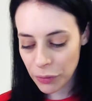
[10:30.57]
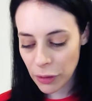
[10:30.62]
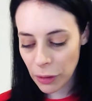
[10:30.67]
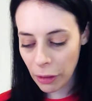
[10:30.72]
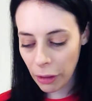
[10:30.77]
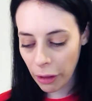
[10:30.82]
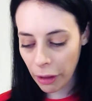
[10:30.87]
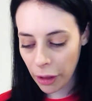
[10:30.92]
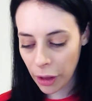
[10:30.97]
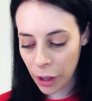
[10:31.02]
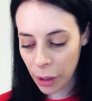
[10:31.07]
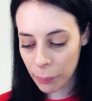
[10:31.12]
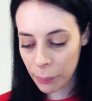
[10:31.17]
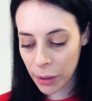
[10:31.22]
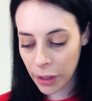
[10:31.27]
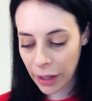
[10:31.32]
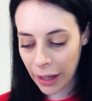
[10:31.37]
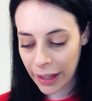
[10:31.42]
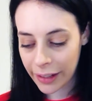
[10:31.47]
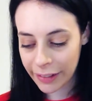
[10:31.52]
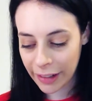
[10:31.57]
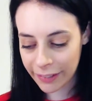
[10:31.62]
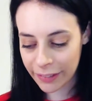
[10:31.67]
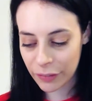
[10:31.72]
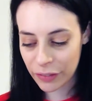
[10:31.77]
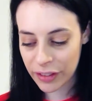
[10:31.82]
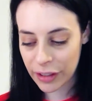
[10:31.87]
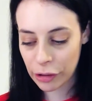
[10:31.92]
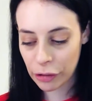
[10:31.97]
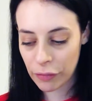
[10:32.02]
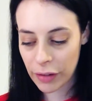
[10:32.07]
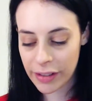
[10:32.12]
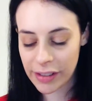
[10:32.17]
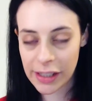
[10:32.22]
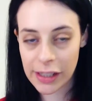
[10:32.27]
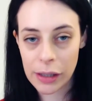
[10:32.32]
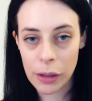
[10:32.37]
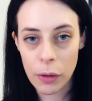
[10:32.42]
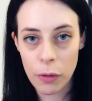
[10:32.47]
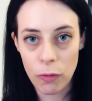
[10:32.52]
And as I've said
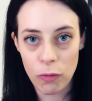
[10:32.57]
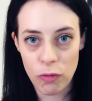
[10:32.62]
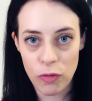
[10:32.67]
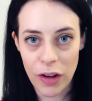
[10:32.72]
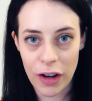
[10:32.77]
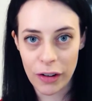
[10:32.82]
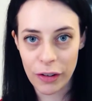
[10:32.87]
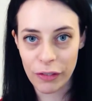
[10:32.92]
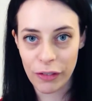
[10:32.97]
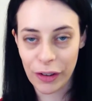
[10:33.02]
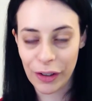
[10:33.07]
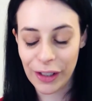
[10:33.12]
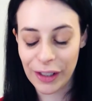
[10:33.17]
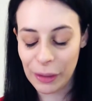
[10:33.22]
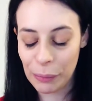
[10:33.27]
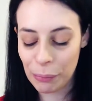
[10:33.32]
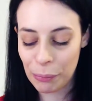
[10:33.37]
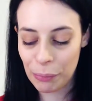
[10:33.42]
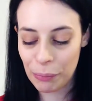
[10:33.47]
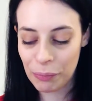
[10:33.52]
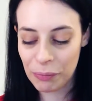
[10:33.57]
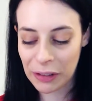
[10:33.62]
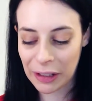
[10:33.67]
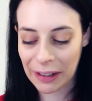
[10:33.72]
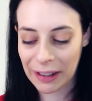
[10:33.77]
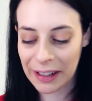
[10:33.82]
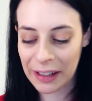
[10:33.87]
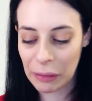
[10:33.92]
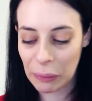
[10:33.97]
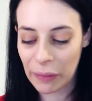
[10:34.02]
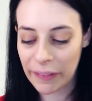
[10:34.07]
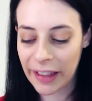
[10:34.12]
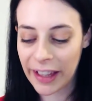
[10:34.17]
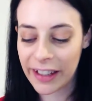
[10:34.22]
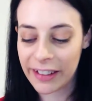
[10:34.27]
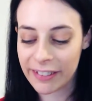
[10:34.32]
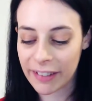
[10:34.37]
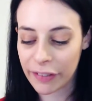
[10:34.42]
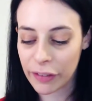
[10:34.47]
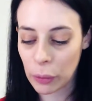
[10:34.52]
already, very, very clear what that
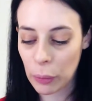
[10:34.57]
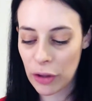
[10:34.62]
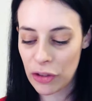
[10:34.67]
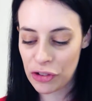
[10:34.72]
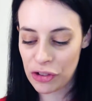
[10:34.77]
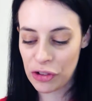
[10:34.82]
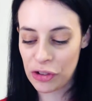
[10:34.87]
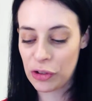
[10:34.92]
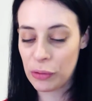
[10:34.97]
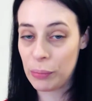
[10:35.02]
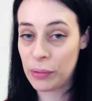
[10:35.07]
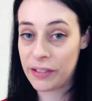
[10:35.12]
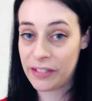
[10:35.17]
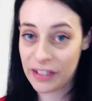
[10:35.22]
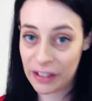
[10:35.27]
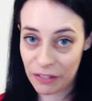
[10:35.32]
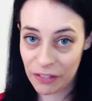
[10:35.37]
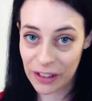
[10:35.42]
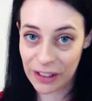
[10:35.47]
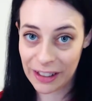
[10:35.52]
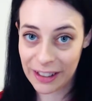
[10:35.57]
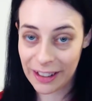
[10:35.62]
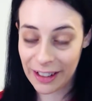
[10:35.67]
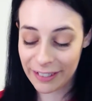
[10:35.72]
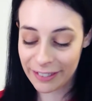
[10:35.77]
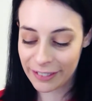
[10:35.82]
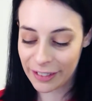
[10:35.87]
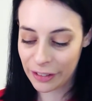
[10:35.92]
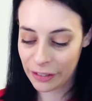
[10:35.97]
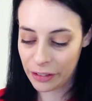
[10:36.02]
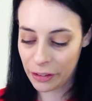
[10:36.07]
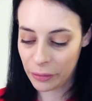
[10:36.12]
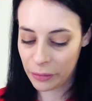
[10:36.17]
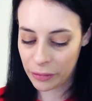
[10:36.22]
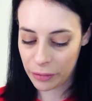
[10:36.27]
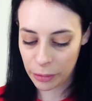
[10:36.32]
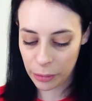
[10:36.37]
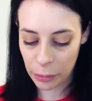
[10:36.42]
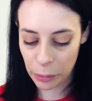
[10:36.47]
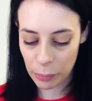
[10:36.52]
is, and the question is specifically asking you
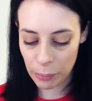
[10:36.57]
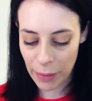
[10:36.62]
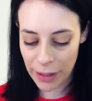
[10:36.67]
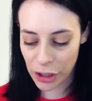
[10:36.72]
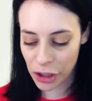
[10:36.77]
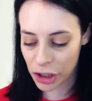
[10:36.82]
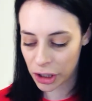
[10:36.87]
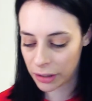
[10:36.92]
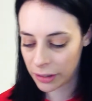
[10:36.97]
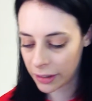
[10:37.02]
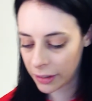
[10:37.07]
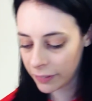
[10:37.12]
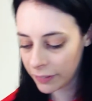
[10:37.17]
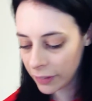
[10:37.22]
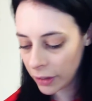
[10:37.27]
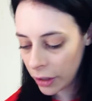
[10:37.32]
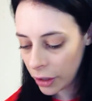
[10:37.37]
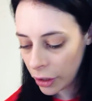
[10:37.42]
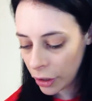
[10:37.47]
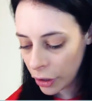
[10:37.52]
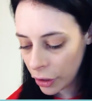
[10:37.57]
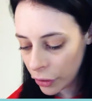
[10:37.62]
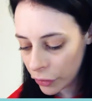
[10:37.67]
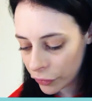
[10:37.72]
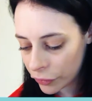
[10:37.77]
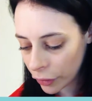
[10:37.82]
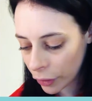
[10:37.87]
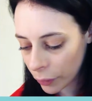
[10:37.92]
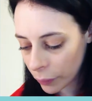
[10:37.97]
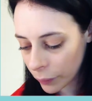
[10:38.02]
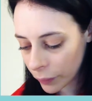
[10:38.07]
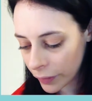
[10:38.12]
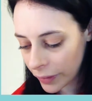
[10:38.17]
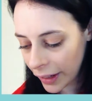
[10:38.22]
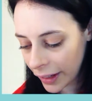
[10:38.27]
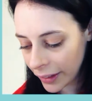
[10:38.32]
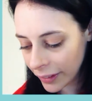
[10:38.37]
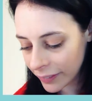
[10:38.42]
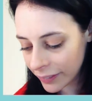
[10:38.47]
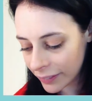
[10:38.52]
to mention this. So the
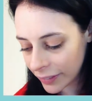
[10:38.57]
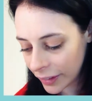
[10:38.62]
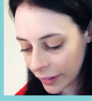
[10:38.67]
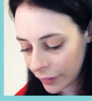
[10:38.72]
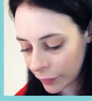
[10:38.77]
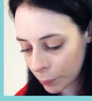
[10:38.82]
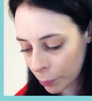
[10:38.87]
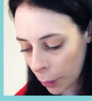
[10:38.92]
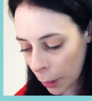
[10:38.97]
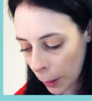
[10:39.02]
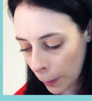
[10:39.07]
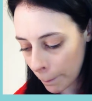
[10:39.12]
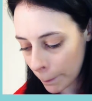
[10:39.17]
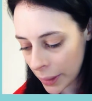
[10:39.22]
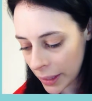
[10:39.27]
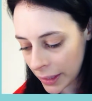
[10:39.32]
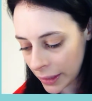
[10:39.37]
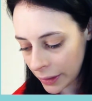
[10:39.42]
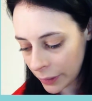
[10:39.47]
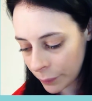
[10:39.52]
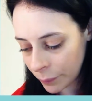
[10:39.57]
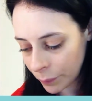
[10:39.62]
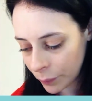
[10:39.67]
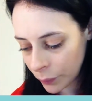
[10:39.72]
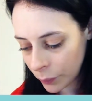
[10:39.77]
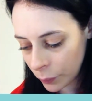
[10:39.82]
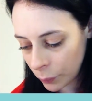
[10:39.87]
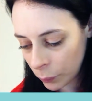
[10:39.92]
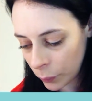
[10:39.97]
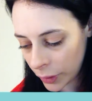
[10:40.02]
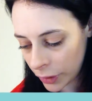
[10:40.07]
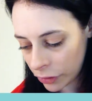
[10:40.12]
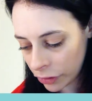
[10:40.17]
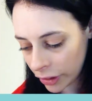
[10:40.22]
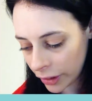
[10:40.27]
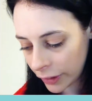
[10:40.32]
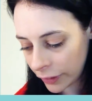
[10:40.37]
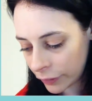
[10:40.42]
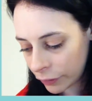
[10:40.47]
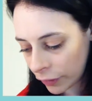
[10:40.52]
next is part B, which
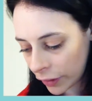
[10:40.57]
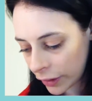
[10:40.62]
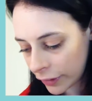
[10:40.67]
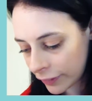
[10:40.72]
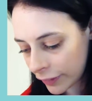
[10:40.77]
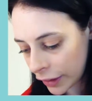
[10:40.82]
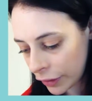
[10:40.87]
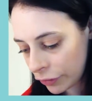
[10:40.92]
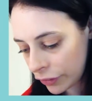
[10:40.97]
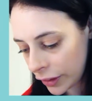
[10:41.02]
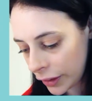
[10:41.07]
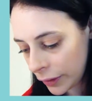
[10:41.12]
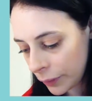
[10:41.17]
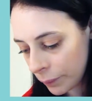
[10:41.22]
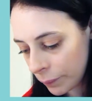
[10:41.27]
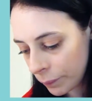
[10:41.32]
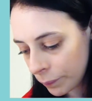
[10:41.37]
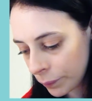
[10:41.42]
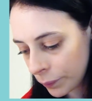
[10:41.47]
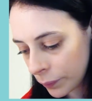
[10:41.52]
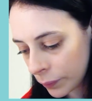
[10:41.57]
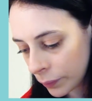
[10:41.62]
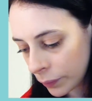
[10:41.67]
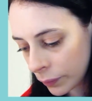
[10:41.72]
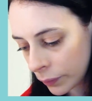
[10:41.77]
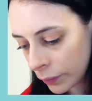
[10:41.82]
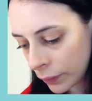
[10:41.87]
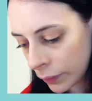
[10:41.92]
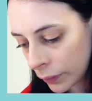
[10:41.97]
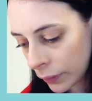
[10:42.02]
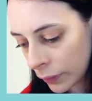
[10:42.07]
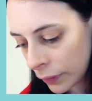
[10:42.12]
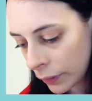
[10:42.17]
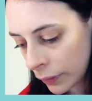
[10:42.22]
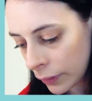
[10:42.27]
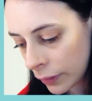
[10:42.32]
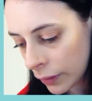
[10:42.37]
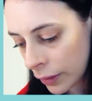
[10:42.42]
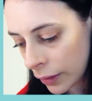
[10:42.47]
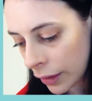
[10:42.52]
is fire safety.
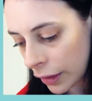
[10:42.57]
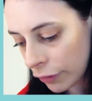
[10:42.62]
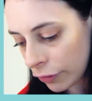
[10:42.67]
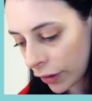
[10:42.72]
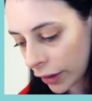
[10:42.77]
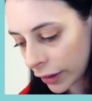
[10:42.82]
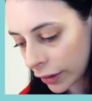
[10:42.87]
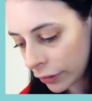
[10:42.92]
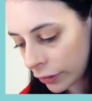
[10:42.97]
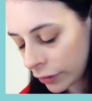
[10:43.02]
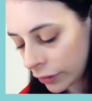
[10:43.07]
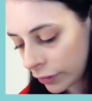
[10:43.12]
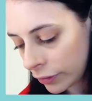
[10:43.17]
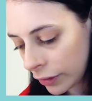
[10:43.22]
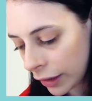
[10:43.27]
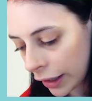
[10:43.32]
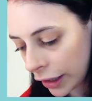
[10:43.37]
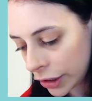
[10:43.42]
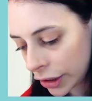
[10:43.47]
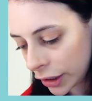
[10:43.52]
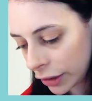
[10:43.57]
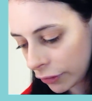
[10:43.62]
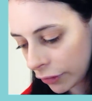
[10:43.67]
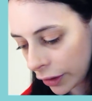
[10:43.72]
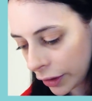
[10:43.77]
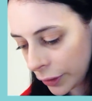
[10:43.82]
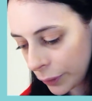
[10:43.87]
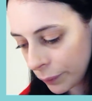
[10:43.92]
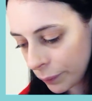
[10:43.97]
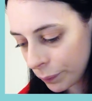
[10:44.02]
If I can actually write.